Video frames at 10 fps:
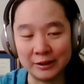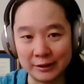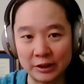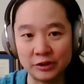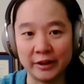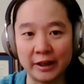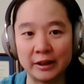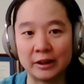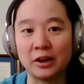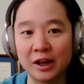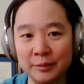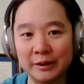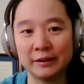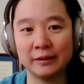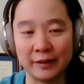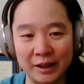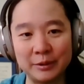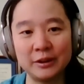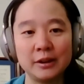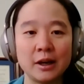essentially get a carbon
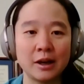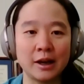fiber.